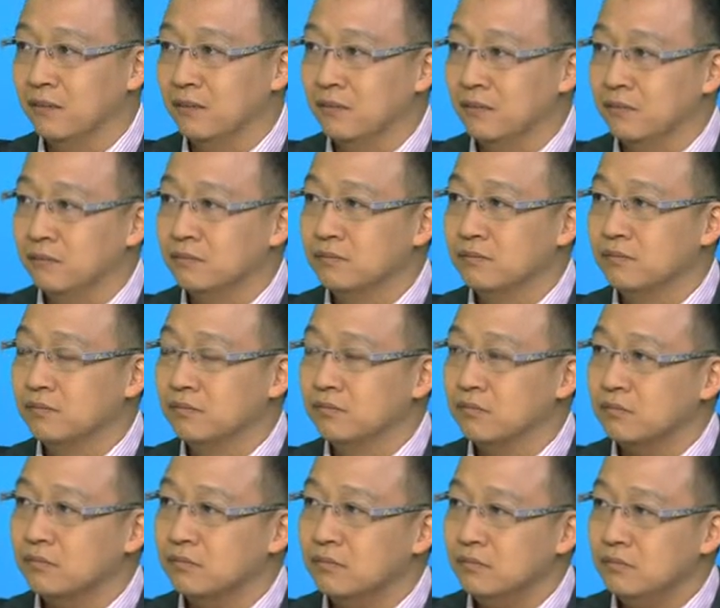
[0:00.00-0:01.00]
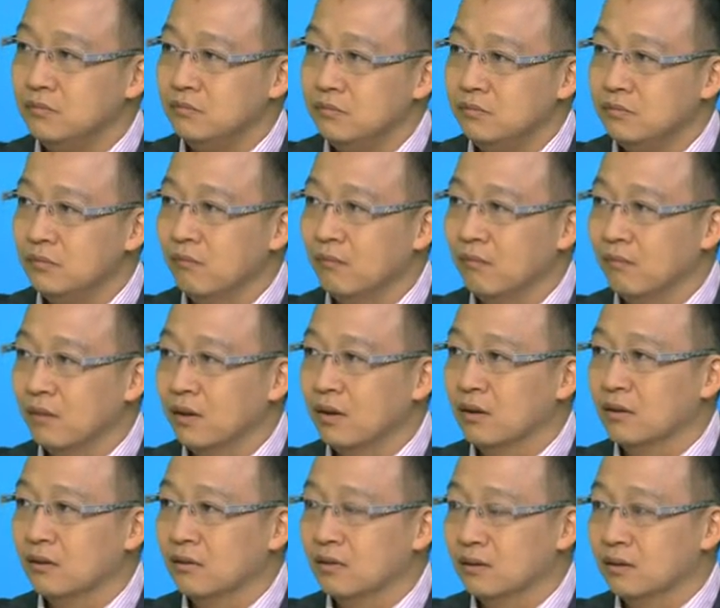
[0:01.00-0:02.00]
And many of these small-sized
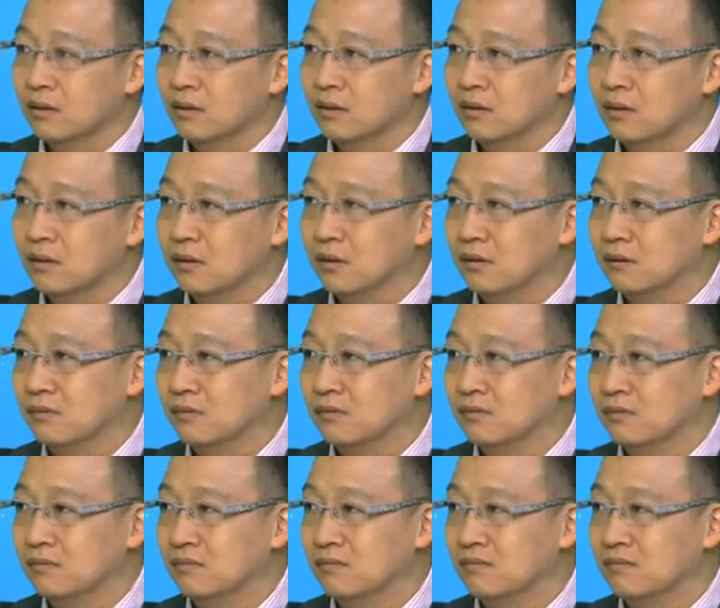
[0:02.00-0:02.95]
companies actually